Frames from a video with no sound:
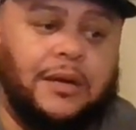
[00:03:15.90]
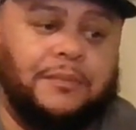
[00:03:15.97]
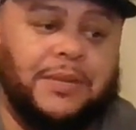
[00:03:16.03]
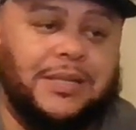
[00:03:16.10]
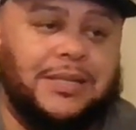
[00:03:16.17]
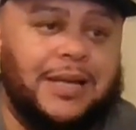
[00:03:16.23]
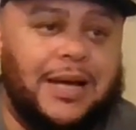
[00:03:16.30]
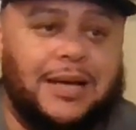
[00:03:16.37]

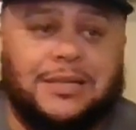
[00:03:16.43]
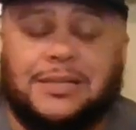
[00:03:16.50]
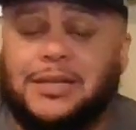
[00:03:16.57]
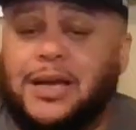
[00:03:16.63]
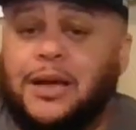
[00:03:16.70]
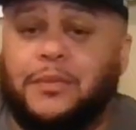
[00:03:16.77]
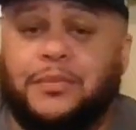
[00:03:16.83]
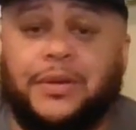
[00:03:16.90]
besides
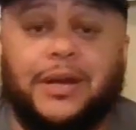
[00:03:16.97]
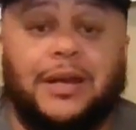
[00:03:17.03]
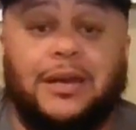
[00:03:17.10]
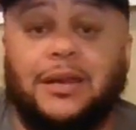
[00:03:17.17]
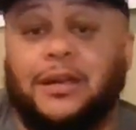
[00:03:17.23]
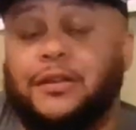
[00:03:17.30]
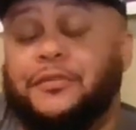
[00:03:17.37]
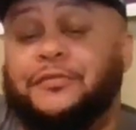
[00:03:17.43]
Tom Brady,
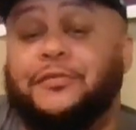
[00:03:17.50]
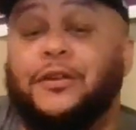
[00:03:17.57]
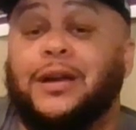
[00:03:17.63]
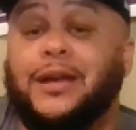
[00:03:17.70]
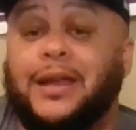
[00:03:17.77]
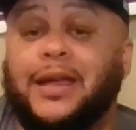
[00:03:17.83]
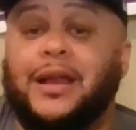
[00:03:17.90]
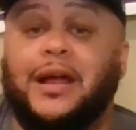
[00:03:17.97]
Leonard
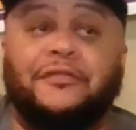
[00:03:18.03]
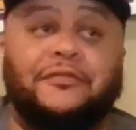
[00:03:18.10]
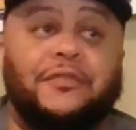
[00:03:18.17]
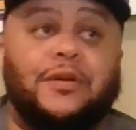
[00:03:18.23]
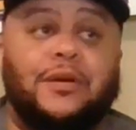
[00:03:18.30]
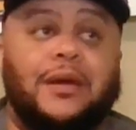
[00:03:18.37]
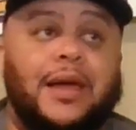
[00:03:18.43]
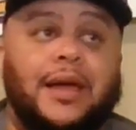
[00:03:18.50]
Fournette, I
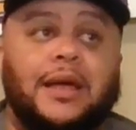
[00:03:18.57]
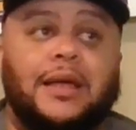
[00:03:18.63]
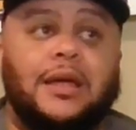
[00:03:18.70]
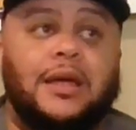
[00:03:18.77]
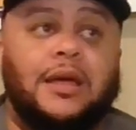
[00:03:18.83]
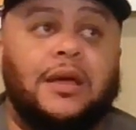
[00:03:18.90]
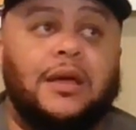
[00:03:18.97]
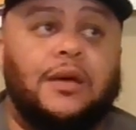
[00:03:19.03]
felt like,
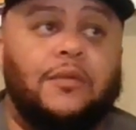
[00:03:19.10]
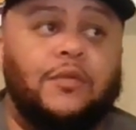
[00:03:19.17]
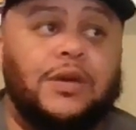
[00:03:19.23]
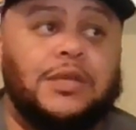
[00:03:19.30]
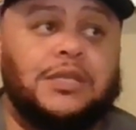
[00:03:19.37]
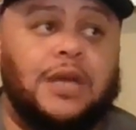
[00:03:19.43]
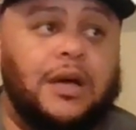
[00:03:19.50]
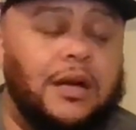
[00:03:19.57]

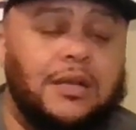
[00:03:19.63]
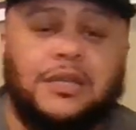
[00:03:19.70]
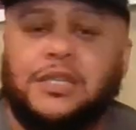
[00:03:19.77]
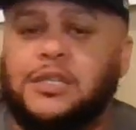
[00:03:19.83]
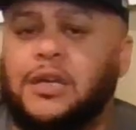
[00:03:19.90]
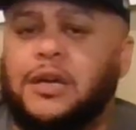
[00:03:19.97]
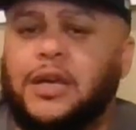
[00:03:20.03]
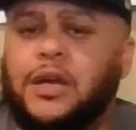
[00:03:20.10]
was an
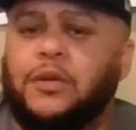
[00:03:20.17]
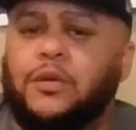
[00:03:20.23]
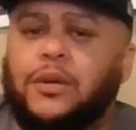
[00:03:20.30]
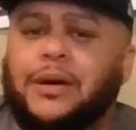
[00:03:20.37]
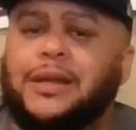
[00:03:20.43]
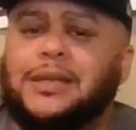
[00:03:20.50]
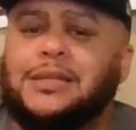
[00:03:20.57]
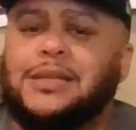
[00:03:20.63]
unsung hero
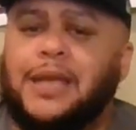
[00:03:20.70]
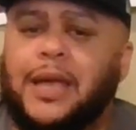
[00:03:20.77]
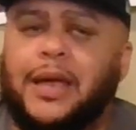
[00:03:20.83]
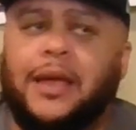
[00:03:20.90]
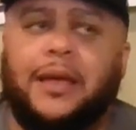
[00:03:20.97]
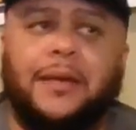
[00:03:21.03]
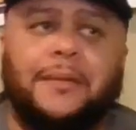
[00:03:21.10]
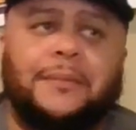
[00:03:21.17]
of this
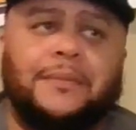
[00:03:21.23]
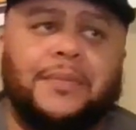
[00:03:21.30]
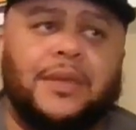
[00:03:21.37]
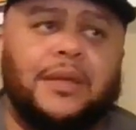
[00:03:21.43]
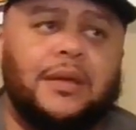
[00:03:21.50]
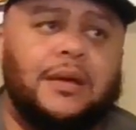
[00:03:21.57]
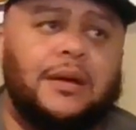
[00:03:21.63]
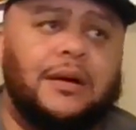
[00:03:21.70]
game.
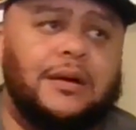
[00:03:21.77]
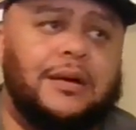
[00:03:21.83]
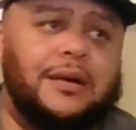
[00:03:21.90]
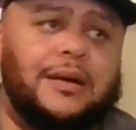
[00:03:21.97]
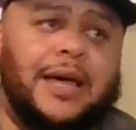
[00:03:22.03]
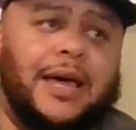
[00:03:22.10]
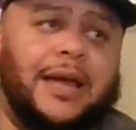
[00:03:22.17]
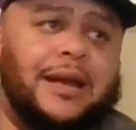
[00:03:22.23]

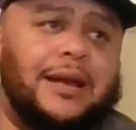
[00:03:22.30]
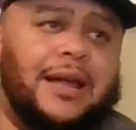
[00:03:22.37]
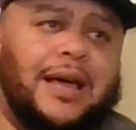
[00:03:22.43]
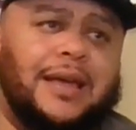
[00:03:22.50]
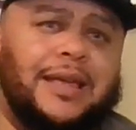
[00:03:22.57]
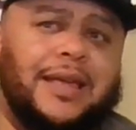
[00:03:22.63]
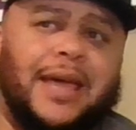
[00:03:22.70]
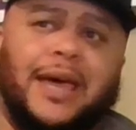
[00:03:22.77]

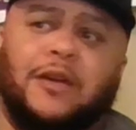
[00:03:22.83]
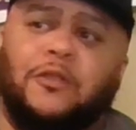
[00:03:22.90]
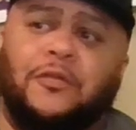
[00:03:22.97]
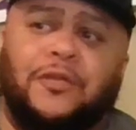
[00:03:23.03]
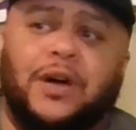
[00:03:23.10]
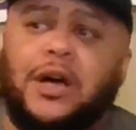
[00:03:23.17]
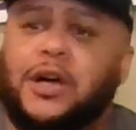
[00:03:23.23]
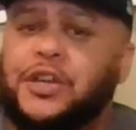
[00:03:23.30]
He had
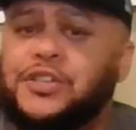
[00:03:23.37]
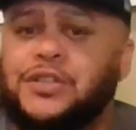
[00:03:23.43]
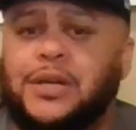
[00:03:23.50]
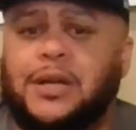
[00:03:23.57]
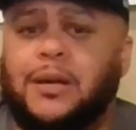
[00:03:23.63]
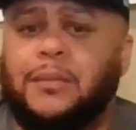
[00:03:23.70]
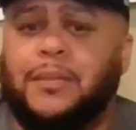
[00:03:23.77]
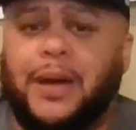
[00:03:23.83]
over 100
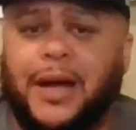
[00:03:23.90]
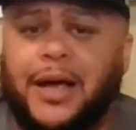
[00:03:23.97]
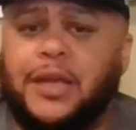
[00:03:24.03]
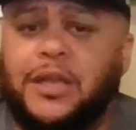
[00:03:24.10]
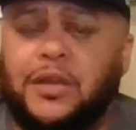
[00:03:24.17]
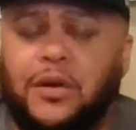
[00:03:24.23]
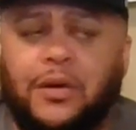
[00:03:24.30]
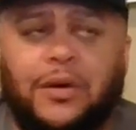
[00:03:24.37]

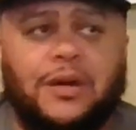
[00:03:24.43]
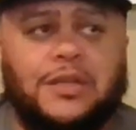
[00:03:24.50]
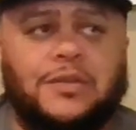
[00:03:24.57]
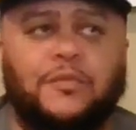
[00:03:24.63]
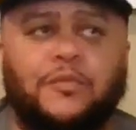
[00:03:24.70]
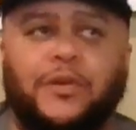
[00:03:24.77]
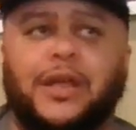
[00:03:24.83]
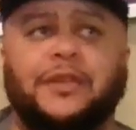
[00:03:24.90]
combined yards,
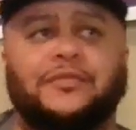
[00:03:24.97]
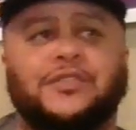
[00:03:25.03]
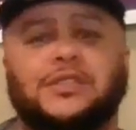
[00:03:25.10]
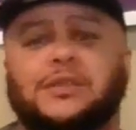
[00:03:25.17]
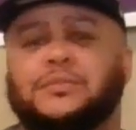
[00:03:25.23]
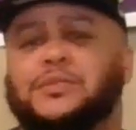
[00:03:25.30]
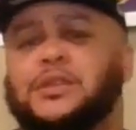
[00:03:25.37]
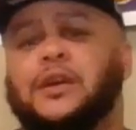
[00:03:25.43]
ran for
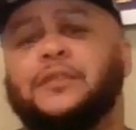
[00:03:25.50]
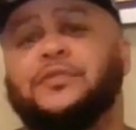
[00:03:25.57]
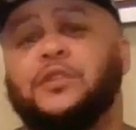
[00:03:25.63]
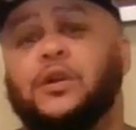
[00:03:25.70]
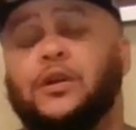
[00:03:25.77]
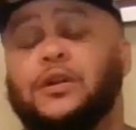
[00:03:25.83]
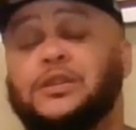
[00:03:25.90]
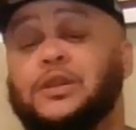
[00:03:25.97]
some tough
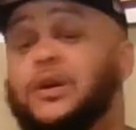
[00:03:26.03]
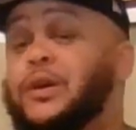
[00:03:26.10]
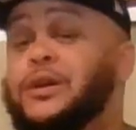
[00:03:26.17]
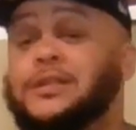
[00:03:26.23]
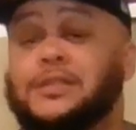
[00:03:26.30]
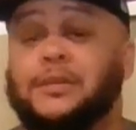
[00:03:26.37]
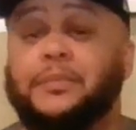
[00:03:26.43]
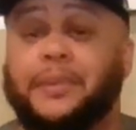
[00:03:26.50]
yards, caught
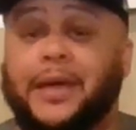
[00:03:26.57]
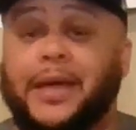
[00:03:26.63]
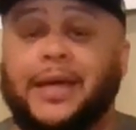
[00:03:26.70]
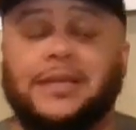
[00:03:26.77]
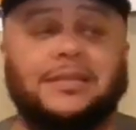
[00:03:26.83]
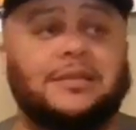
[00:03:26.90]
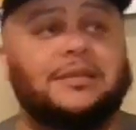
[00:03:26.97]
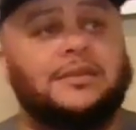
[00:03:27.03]
some
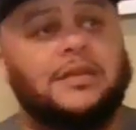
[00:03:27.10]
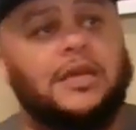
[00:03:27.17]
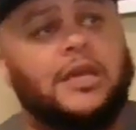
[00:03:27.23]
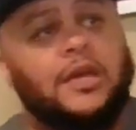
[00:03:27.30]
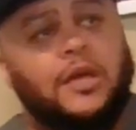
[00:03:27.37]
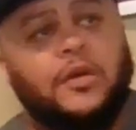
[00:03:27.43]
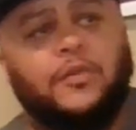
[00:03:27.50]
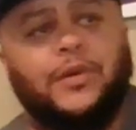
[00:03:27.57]
passes,
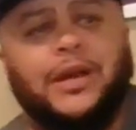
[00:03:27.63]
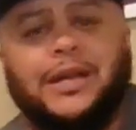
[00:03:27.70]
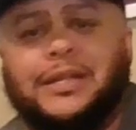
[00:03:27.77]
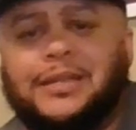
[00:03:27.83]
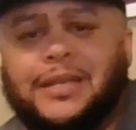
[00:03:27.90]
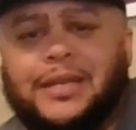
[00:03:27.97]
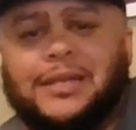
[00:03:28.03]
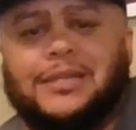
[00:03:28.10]
really
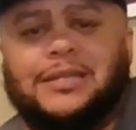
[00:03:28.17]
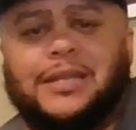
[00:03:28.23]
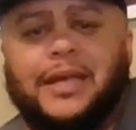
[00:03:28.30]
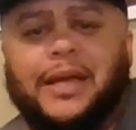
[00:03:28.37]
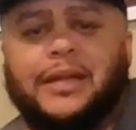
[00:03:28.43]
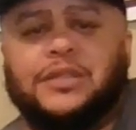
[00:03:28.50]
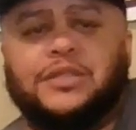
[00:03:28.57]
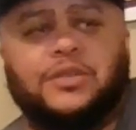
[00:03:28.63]
did his
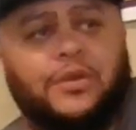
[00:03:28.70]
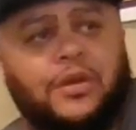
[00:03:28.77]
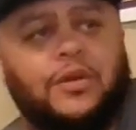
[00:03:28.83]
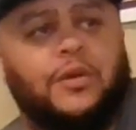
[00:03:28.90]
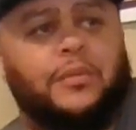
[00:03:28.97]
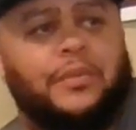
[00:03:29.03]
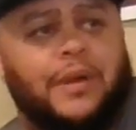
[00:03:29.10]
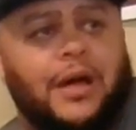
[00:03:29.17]
thing.
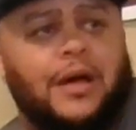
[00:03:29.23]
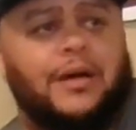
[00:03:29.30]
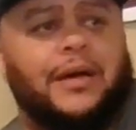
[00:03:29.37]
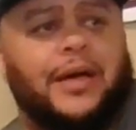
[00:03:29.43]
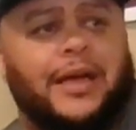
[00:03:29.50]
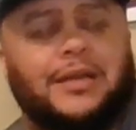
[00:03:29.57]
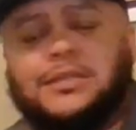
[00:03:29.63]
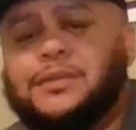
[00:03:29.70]
Antonio Brown
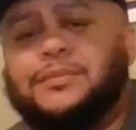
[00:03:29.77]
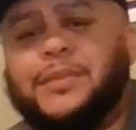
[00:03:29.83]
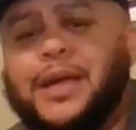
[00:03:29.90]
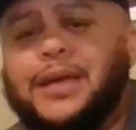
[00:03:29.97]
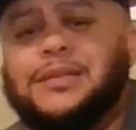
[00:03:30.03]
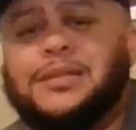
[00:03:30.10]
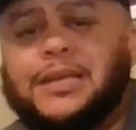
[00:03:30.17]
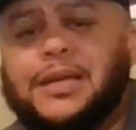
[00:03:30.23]
had some
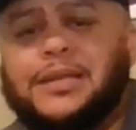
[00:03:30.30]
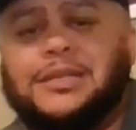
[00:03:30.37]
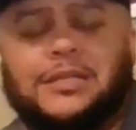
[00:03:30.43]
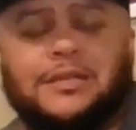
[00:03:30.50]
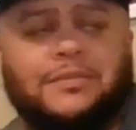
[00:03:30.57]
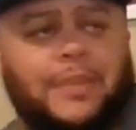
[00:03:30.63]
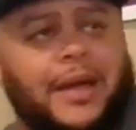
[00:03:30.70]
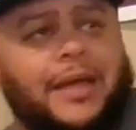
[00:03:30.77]
nice
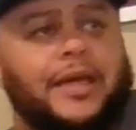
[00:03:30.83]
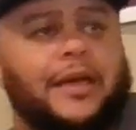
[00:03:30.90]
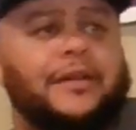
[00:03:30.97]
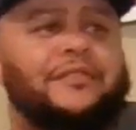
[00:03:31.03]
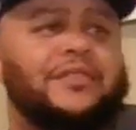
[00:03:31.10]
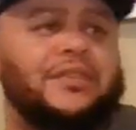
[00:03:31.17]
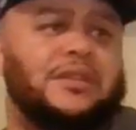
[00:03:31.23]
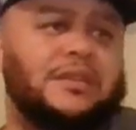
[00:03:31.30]
catches, Mike
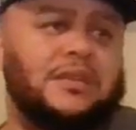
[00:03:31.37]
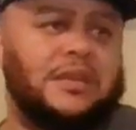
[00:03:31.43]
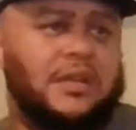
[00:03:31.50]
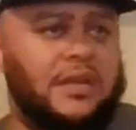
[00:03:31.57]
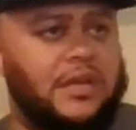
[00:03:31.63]
Evans.